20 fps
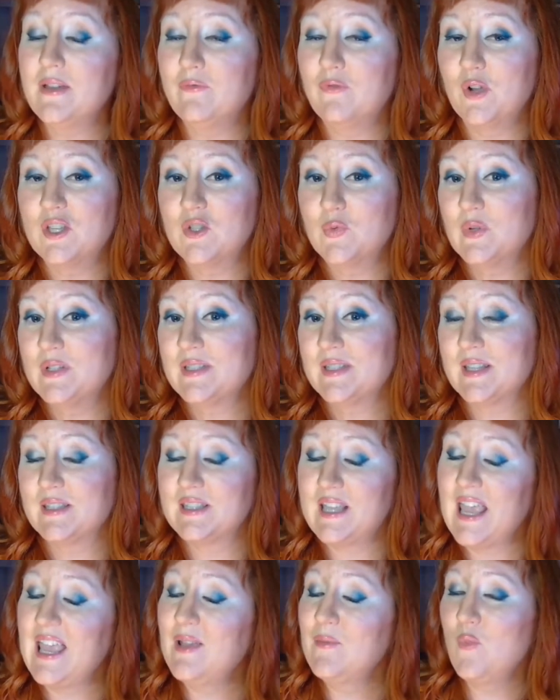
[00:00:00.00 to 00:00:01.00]
of which was the
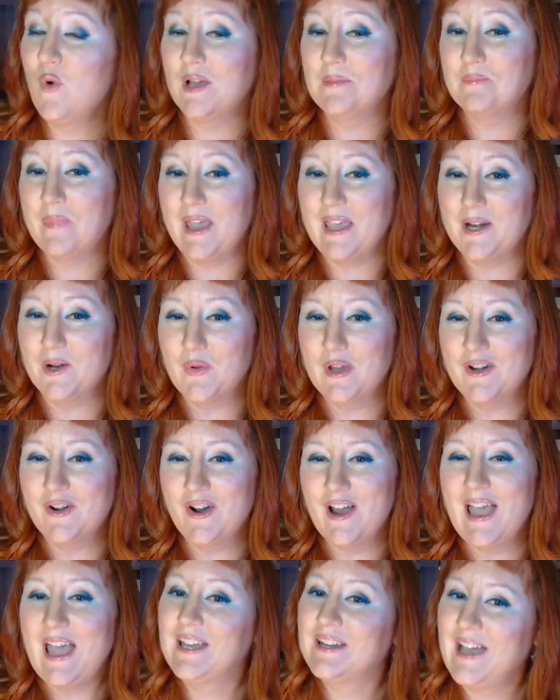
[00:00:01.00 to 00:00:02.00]
same one beta
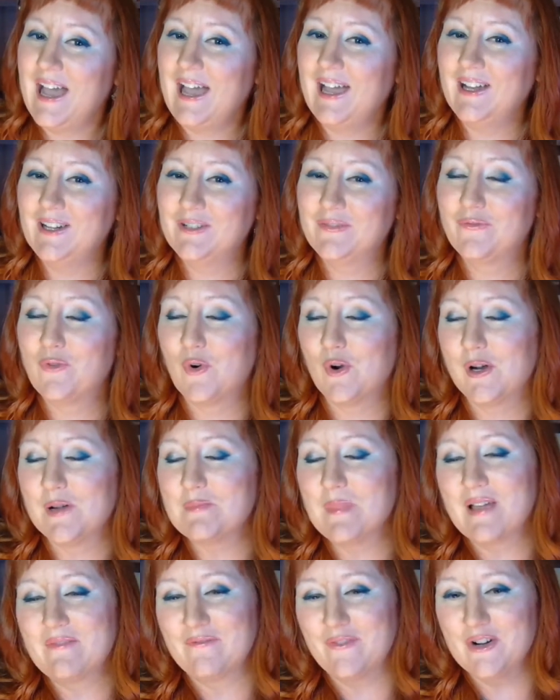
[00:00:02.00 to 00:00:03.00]
reader I had hired
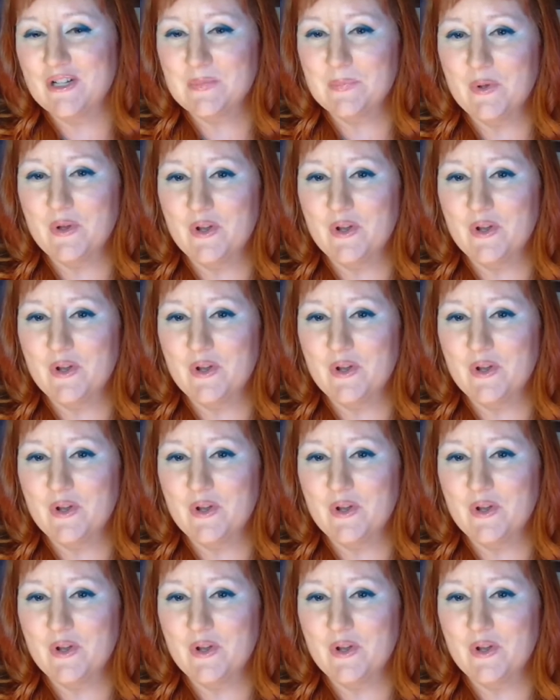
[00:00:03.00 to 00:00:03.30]
for my first book.